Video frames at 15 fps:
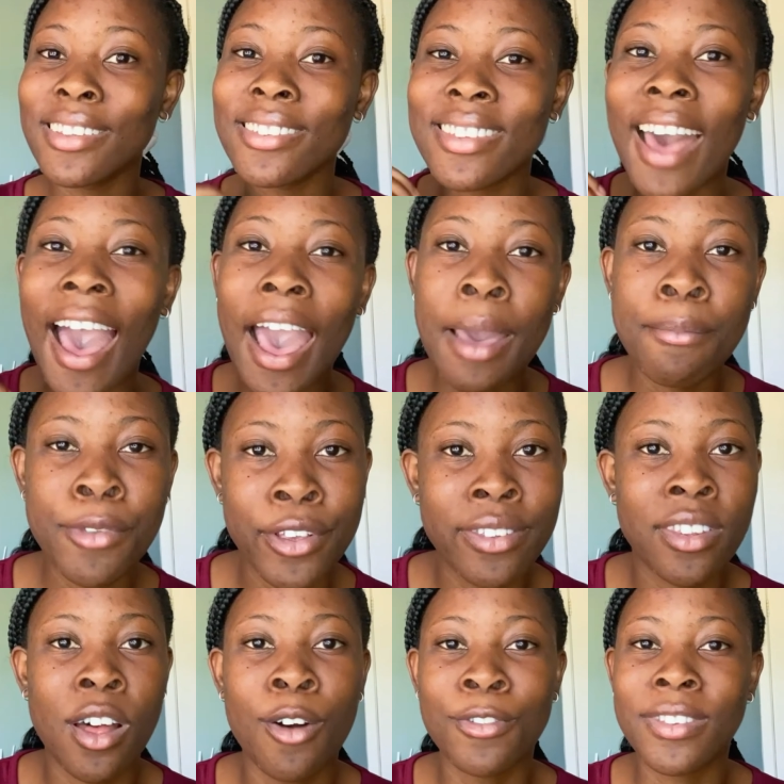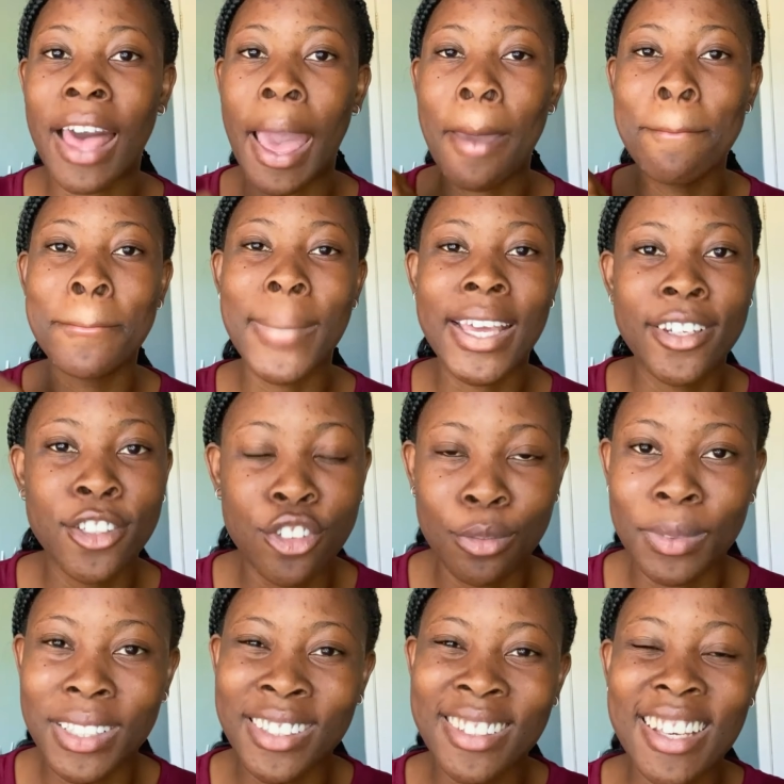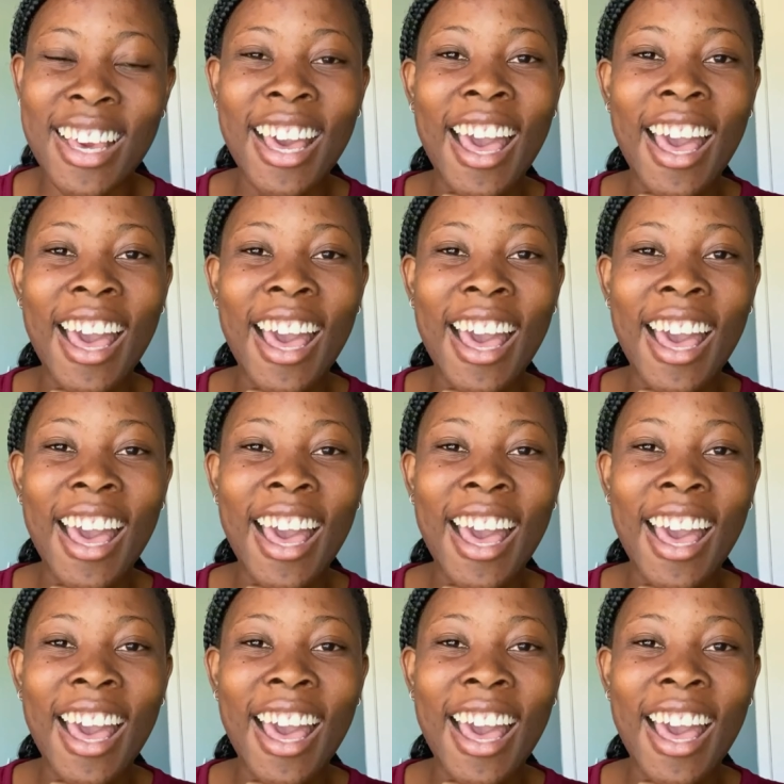time yourself, time management.